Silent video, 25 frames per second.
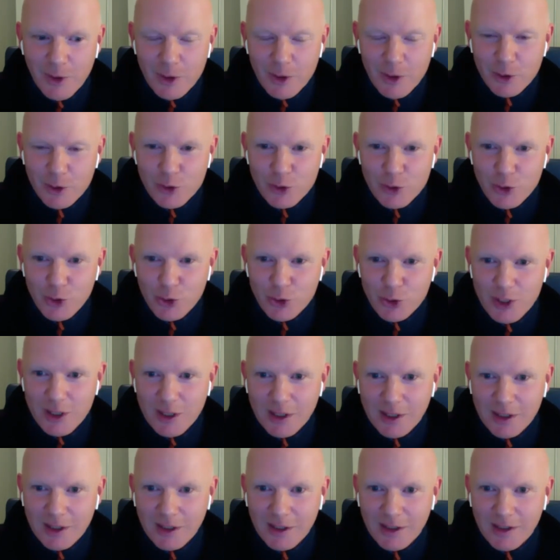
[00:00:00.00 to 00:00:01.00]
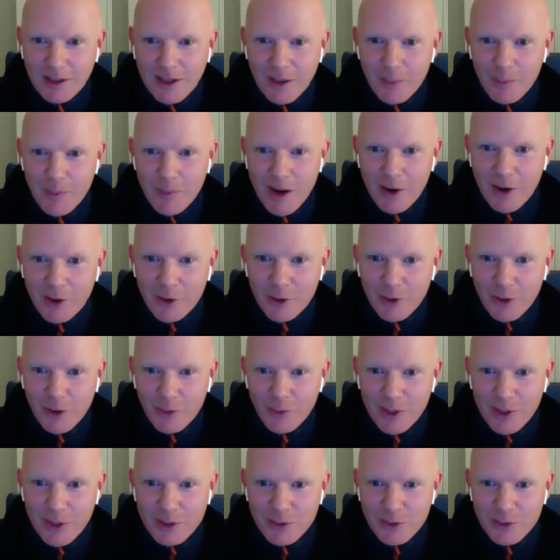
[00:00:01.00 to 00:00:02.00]
juicy little area of
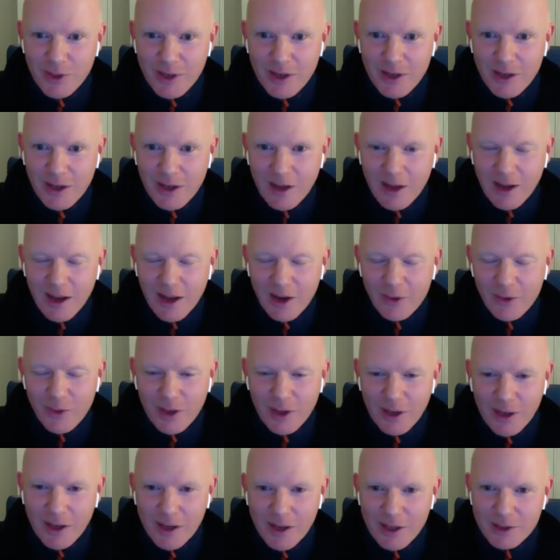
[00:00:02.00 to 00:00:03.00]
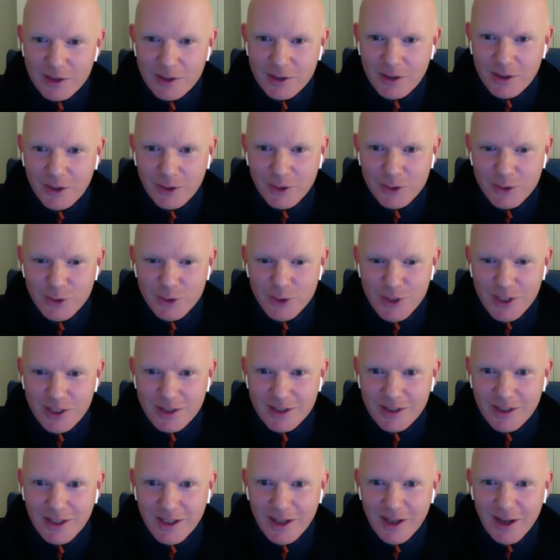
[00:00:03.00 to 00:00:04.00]
history and realize, oh
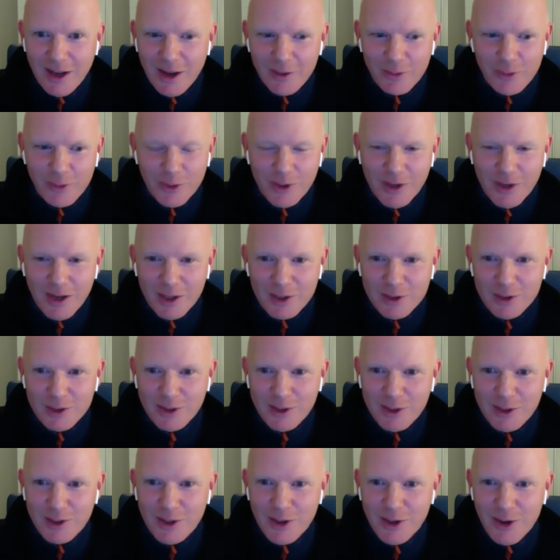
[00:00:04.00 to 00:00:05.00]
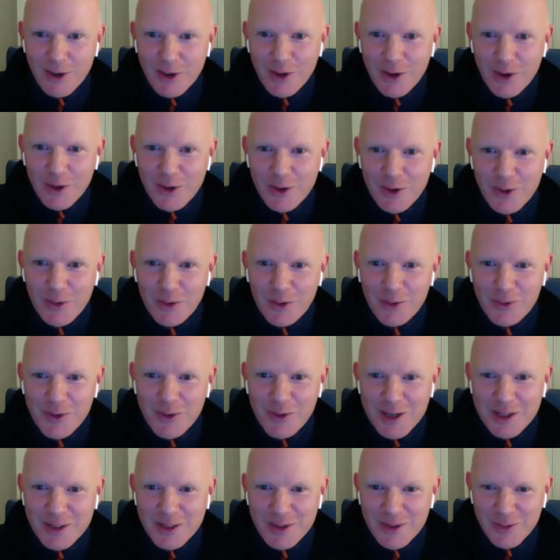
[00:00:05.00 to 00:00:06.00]
shit, I've got to actually go and
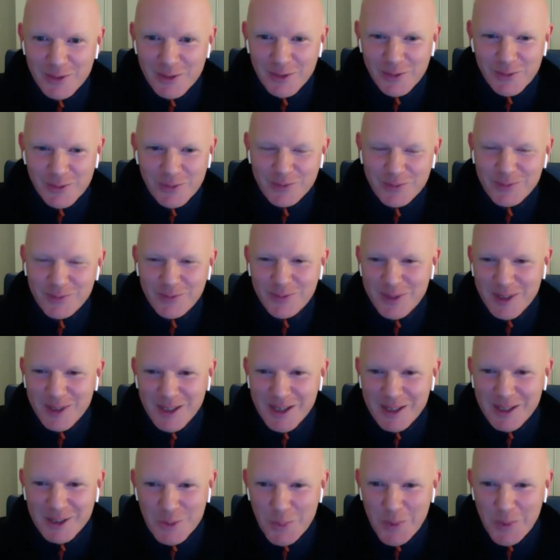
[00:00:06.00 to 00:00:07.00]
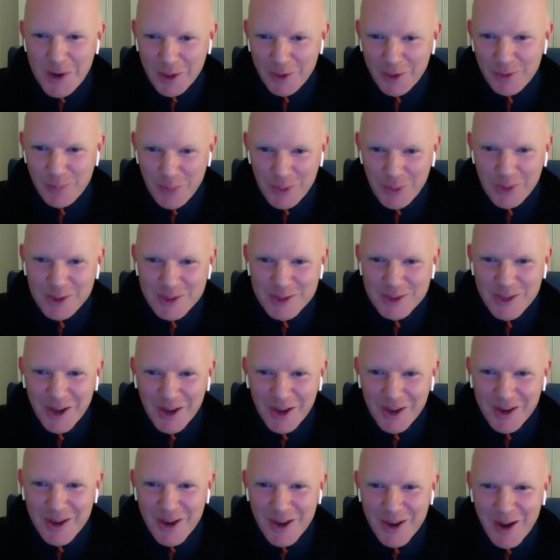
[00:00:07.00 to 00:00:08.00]
read 12 books
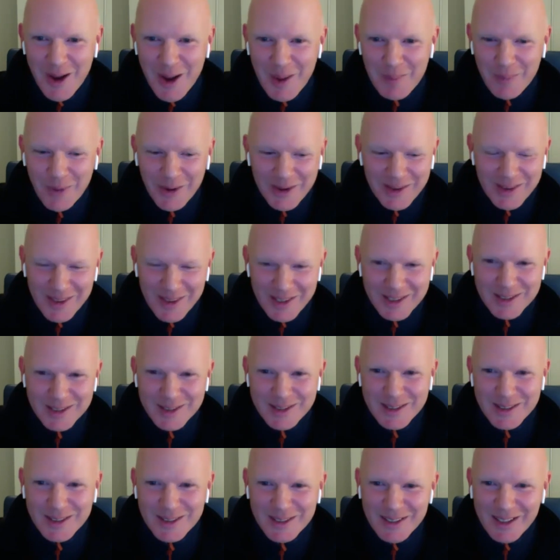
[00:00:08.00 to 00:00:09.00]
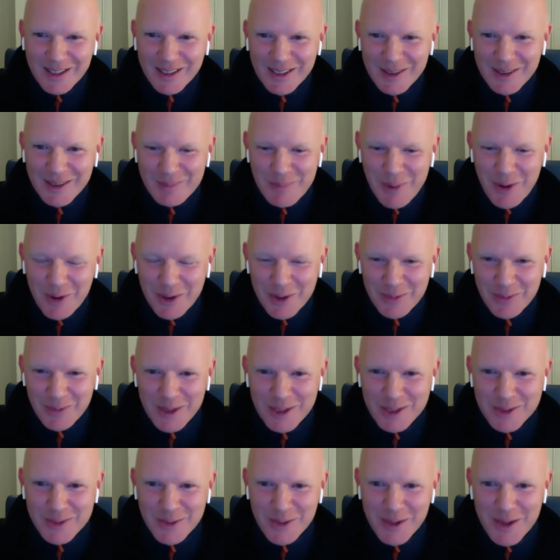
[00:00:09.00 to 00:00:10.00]
now about this little part of
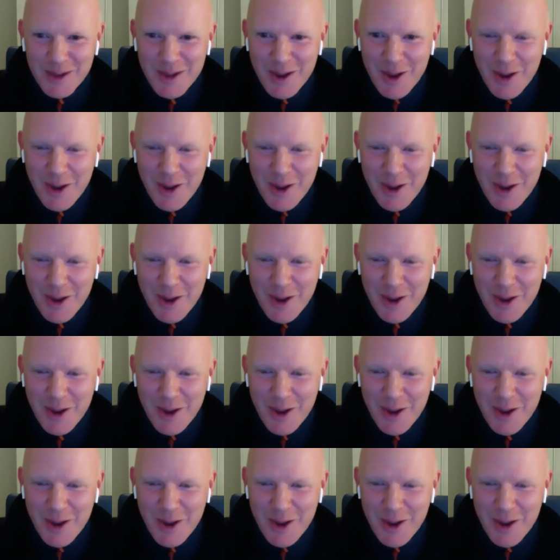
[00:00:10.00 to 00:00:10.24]
history